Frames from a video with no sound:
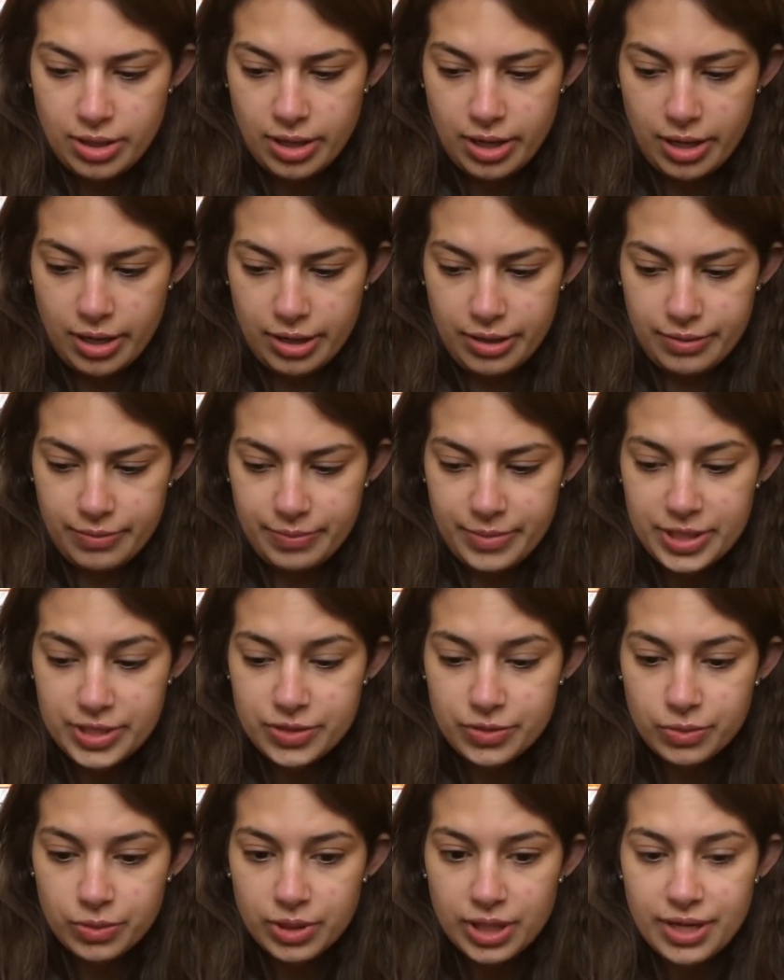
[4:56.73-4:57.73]
my
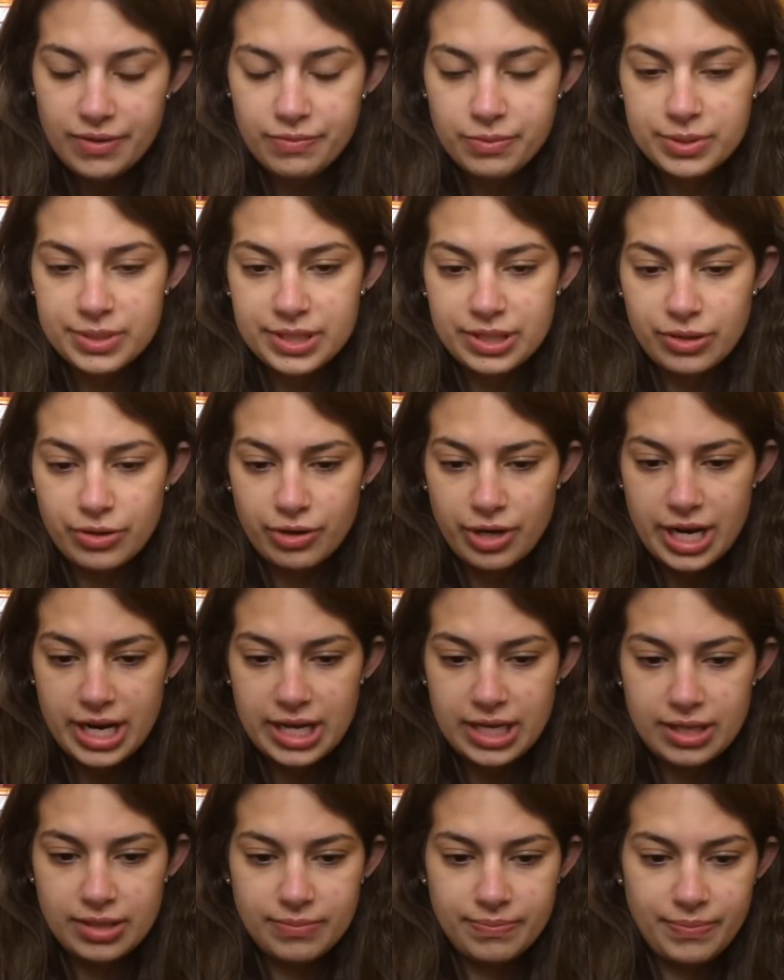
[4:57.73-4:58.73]
school life wasn't
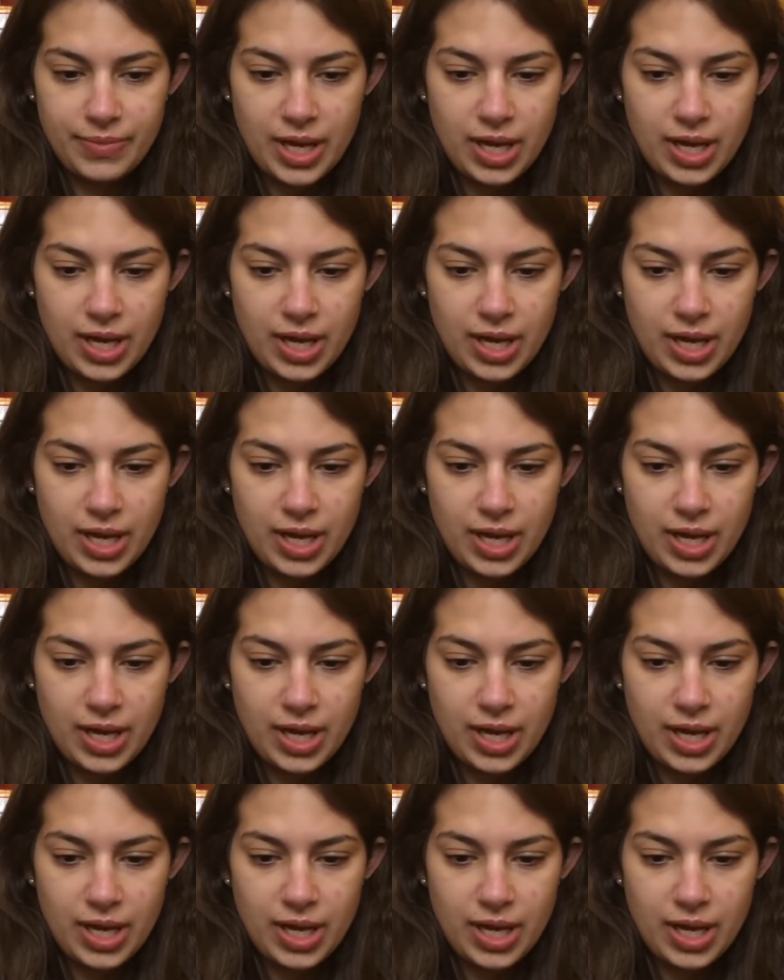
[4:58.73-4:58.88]
great.